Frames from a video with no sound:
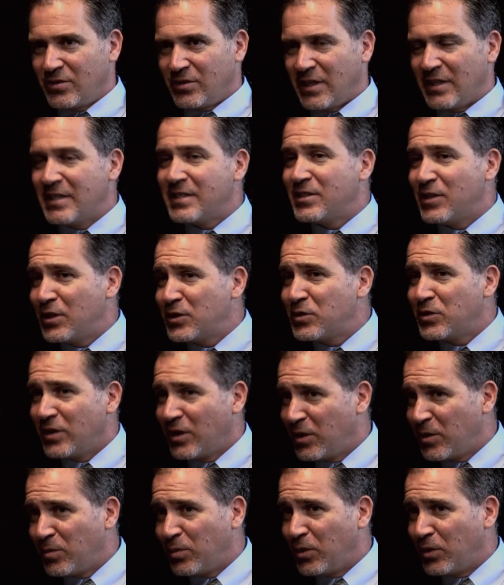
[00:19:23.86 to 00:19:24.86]
And this is also
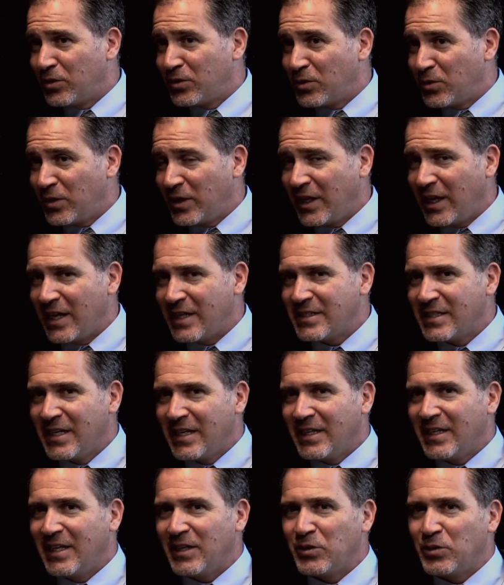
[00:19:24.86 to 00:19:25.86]
another important
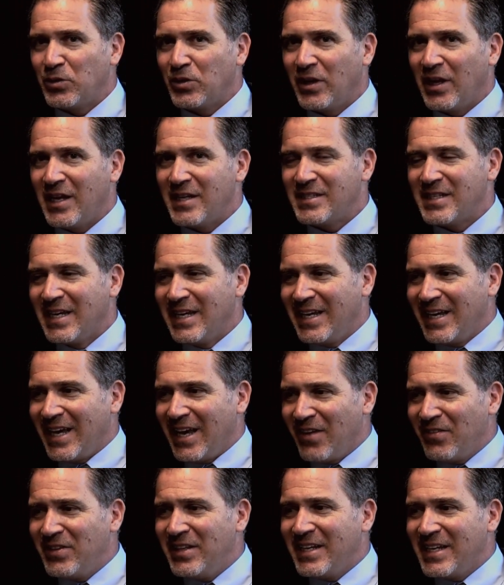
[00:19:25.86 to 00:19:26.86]
thing to realize.
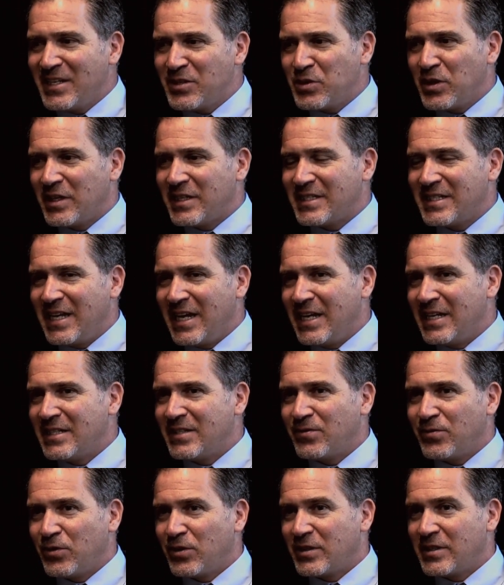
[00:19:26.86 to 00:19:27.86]
Everything Israel has done,
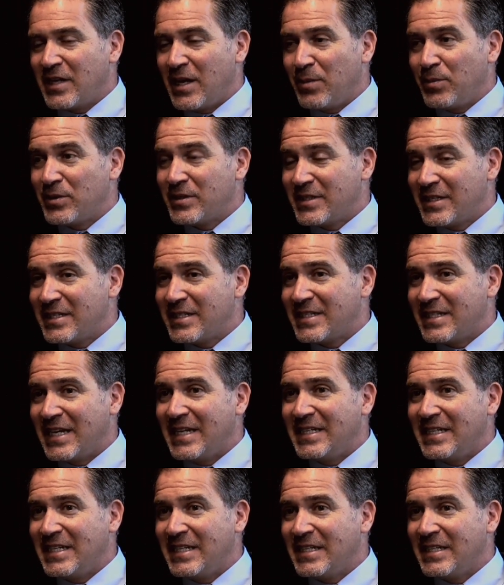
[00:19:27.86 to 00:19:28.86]
for example, since
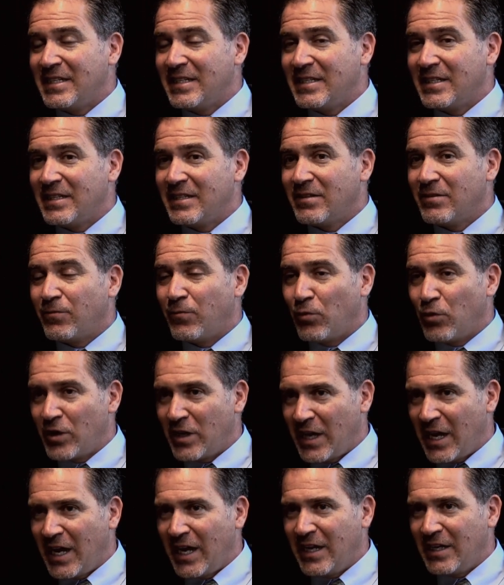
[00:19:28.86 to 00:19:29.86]

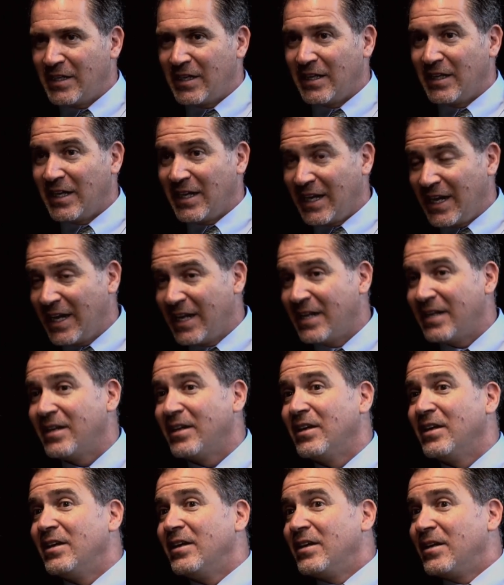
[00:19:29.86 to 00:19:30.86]
1948, and then again
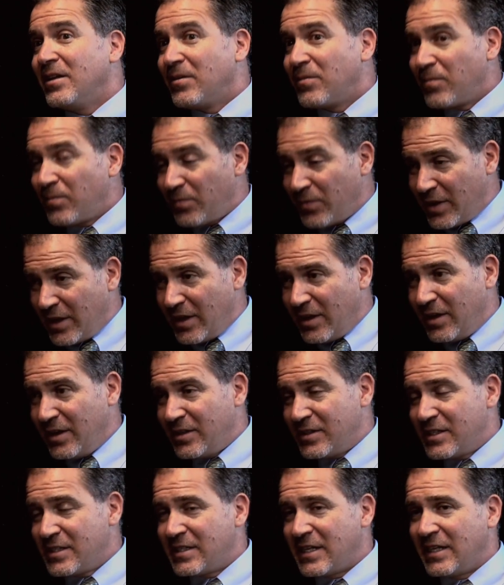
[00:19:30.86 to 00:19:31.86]

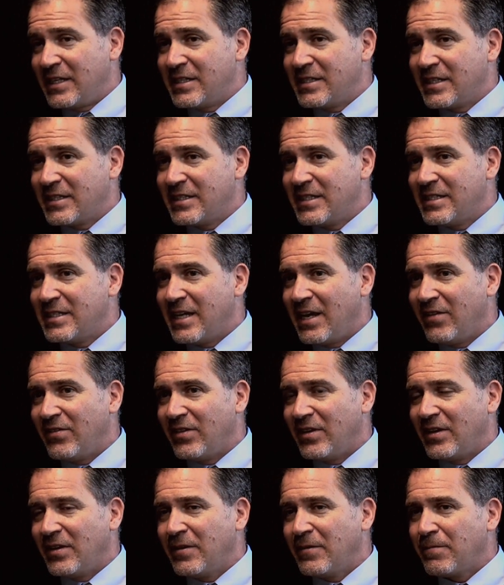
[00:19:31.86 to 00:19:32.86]
since
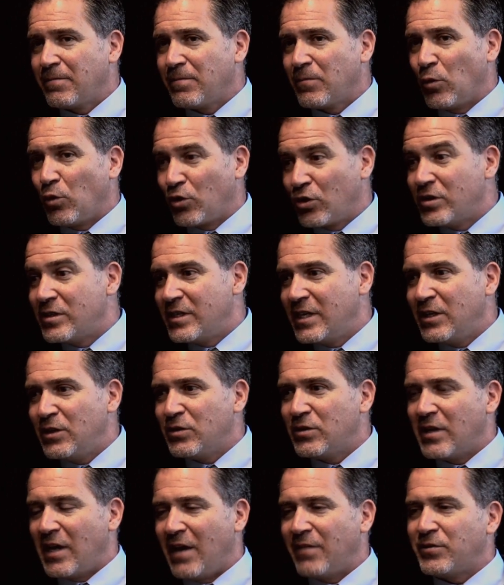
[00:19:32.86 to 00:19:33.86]
1967, or
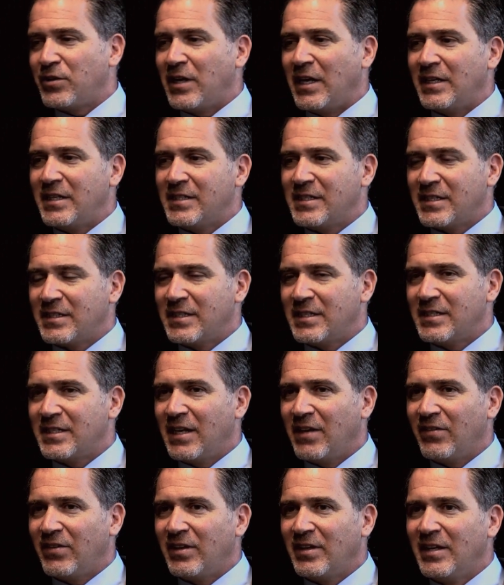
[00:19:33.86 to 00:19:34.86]
continued after
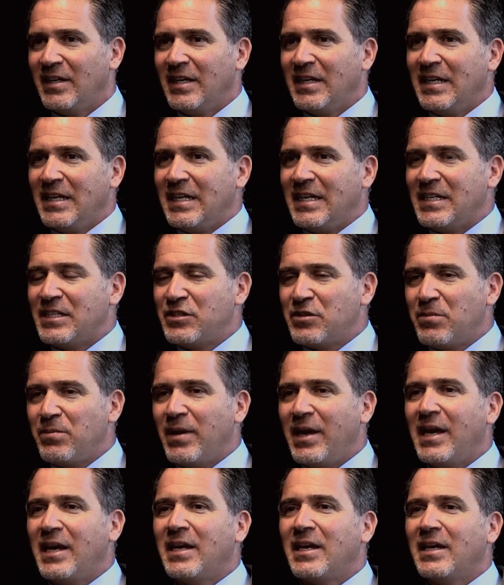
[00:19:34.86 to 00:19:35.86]
1967, is to
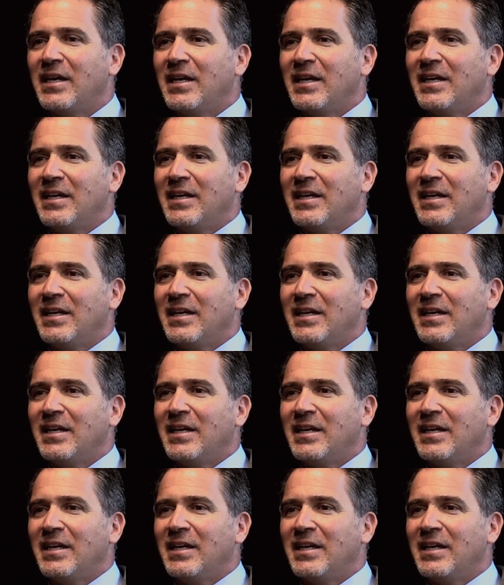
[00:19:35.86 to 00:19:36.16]
make